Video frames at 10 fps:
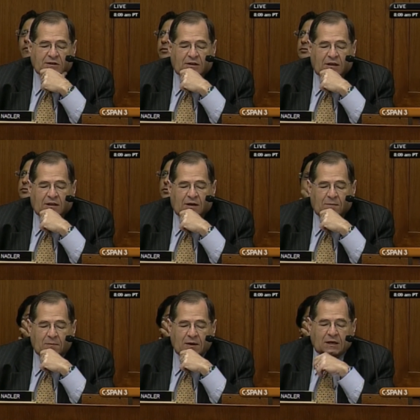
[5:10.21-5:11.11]
that there
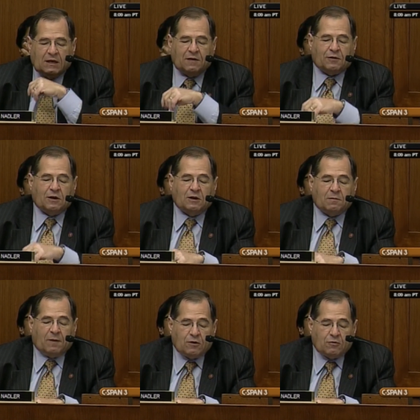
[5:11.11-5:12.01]
may be a need for an
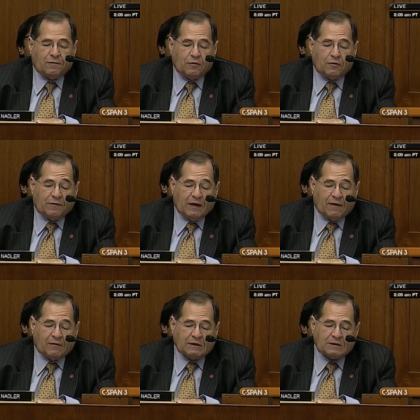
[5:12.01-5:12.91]
independent review of the
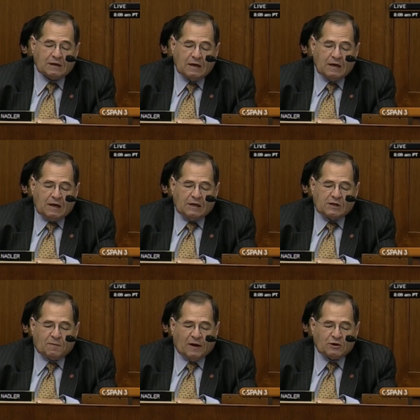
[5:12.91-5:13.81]
evidence,
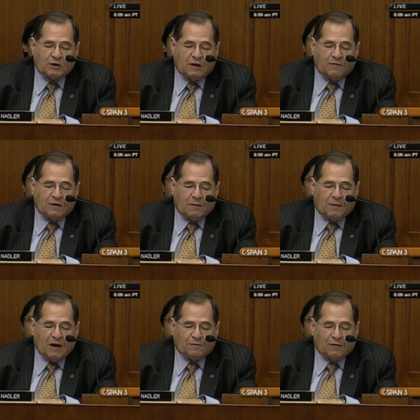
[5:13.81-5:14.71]
especially given that
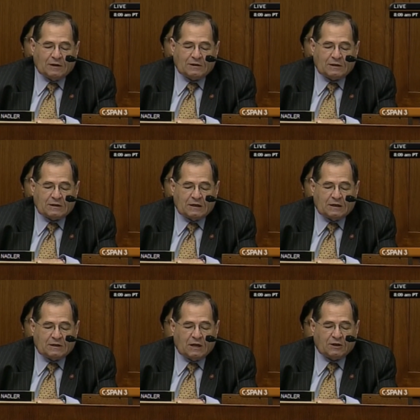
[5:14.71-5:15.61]
bioforensics
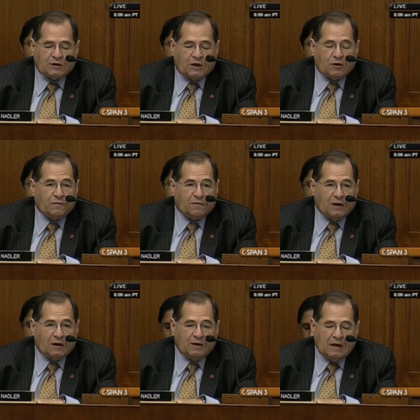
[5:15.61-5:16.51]
is such a new
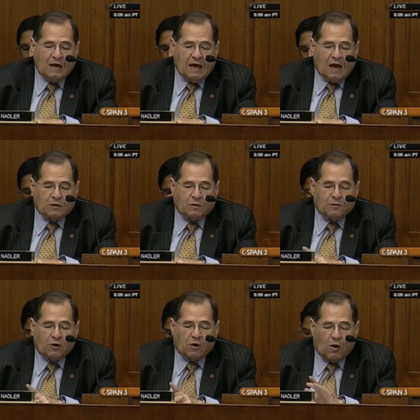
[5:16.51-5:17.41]
field, and would the
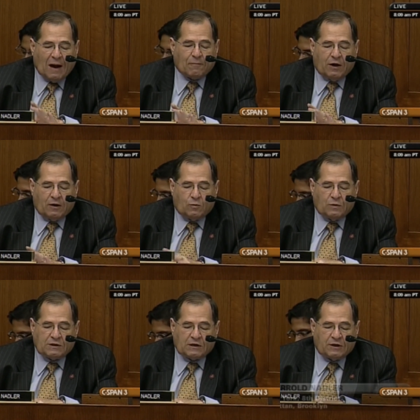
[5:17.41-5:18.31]
Bureau cooperate
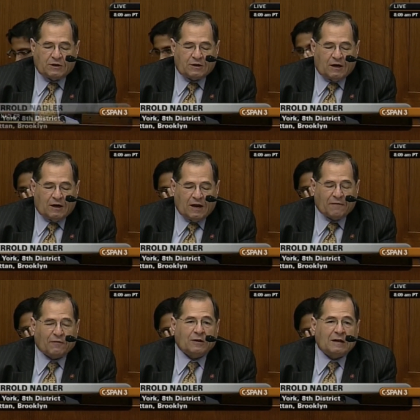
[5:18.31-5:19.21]
with such an
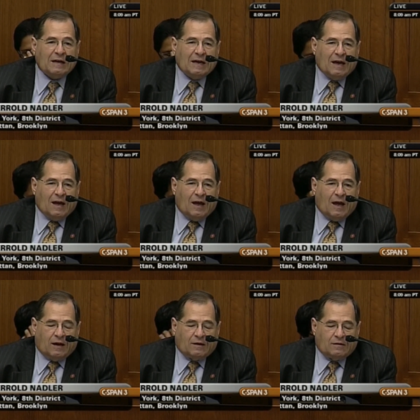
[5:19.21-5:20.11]
effort,
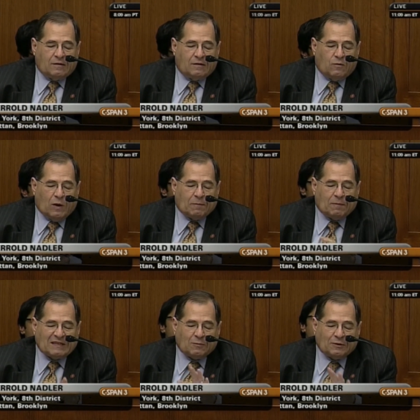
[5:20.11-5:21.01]
and what
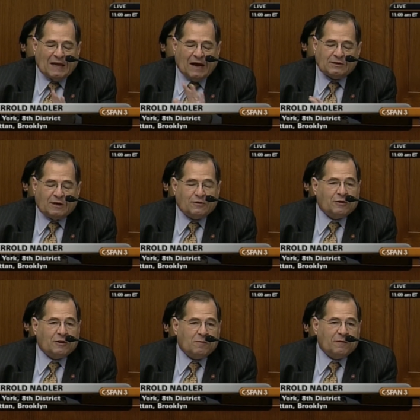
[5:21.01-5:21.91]
possible downside
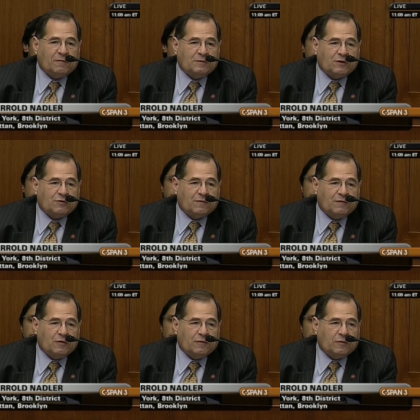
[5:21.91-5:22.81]
could there be from such a
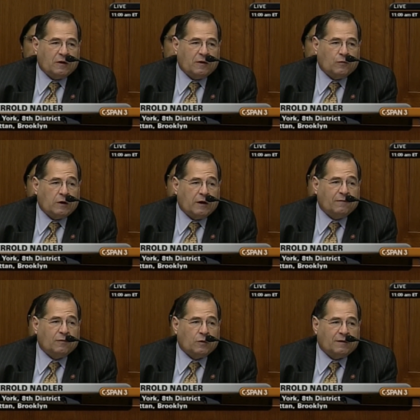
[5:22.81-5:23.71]
review if it were,
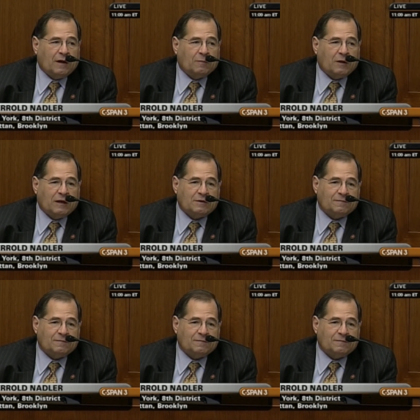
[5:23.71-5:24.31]
if it were to take place?